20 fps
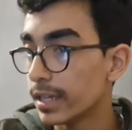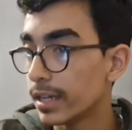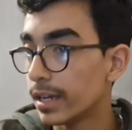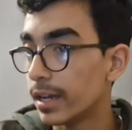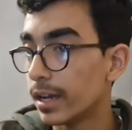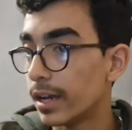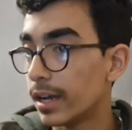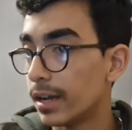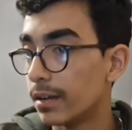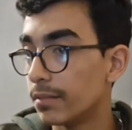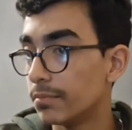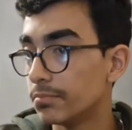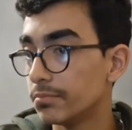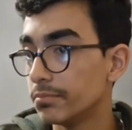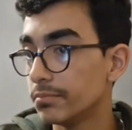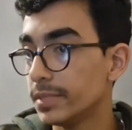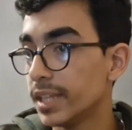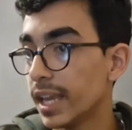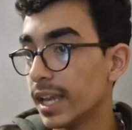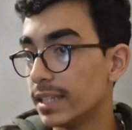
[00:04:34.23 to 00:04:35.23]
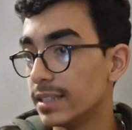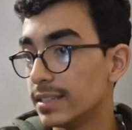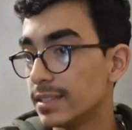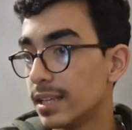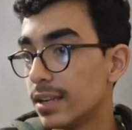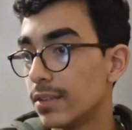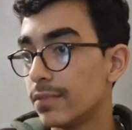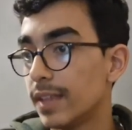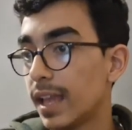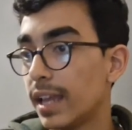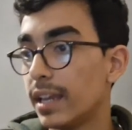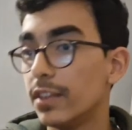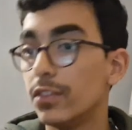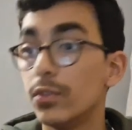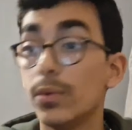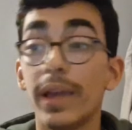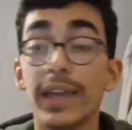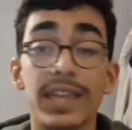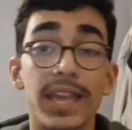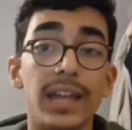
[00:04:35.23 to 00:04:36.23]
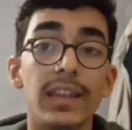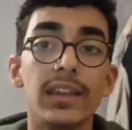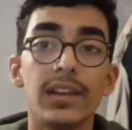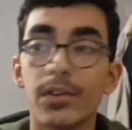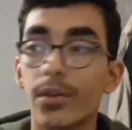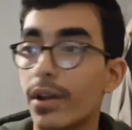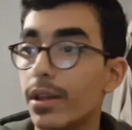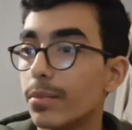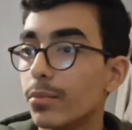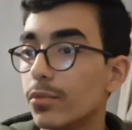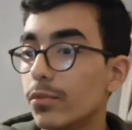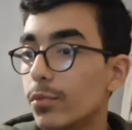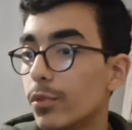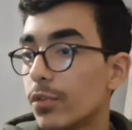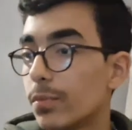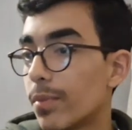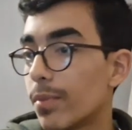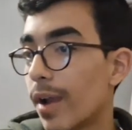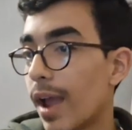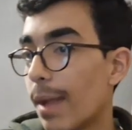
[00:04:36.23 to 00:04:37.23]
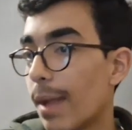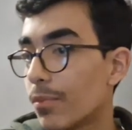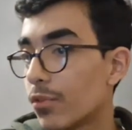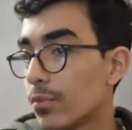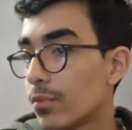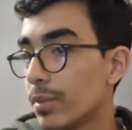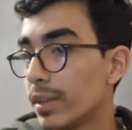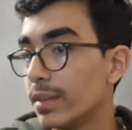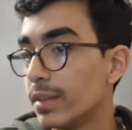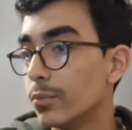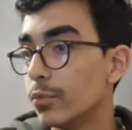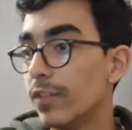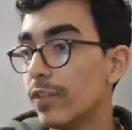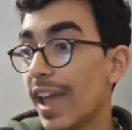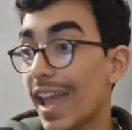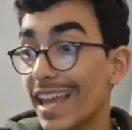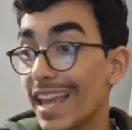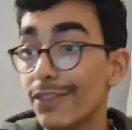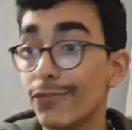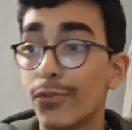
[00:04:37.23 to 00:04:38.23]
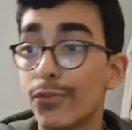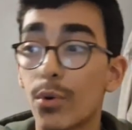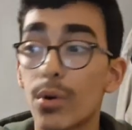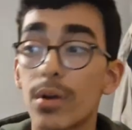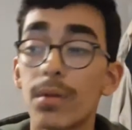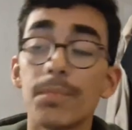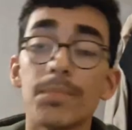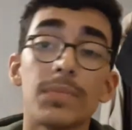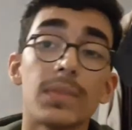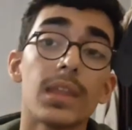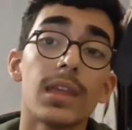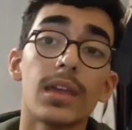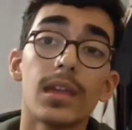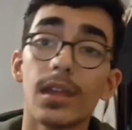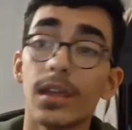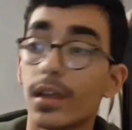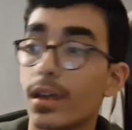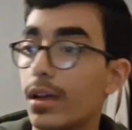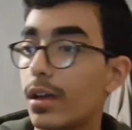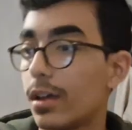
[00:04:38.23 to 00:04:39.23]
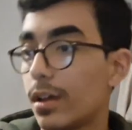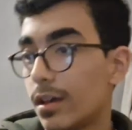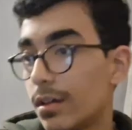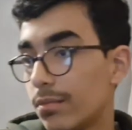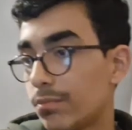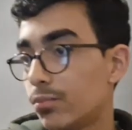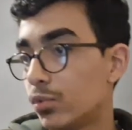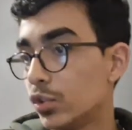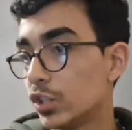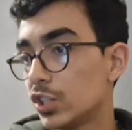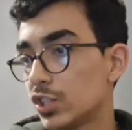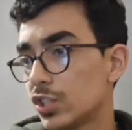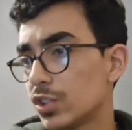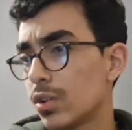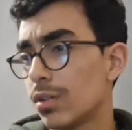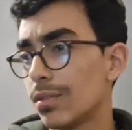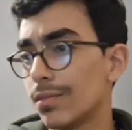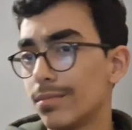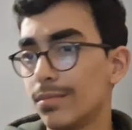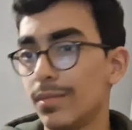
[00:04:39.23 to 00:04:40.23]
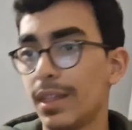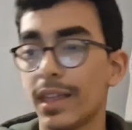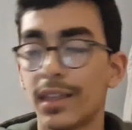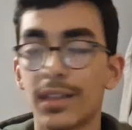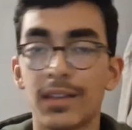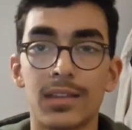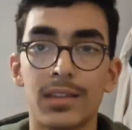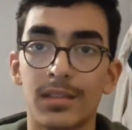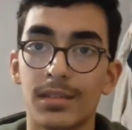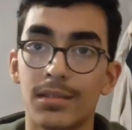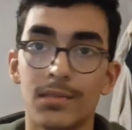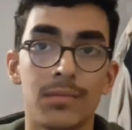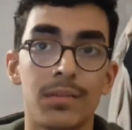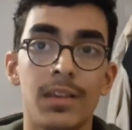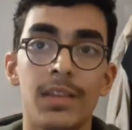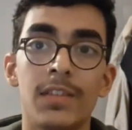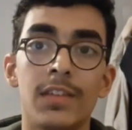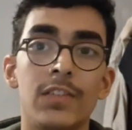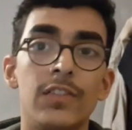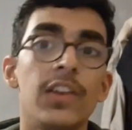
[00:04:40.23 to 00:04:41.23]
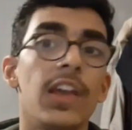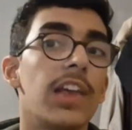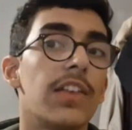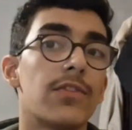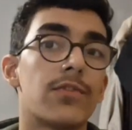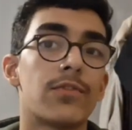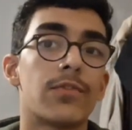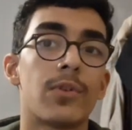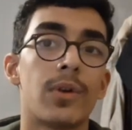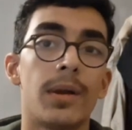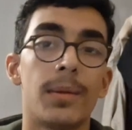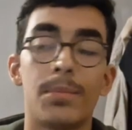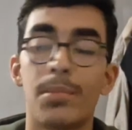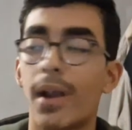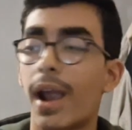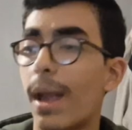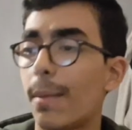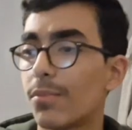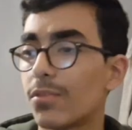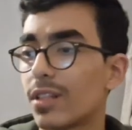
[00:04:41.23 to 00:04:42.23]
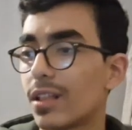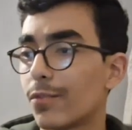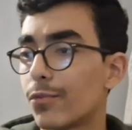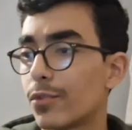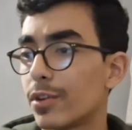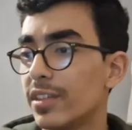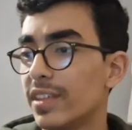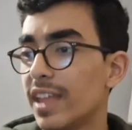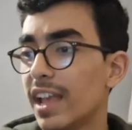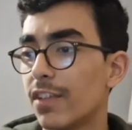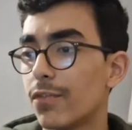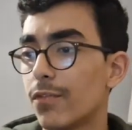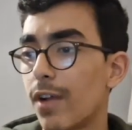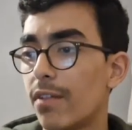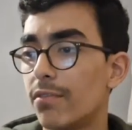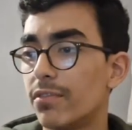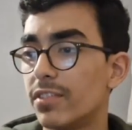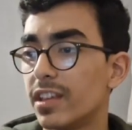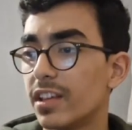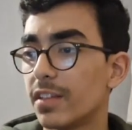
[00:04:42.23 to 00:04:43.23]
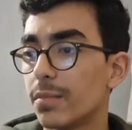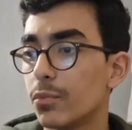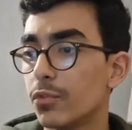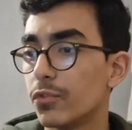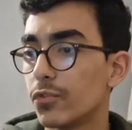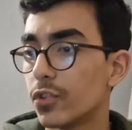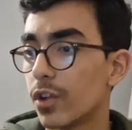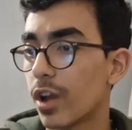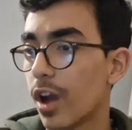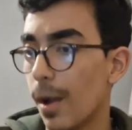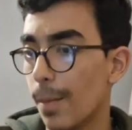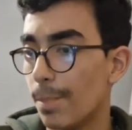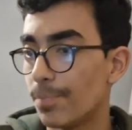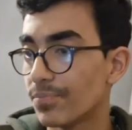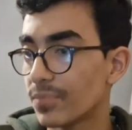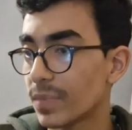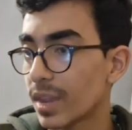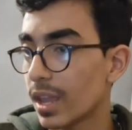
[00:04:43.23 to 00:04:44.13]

Yeah, instead of 92, again, the correct move was perhaps to play the move a4, which is a chance for perhaps for the next 5 or 6 moves to come.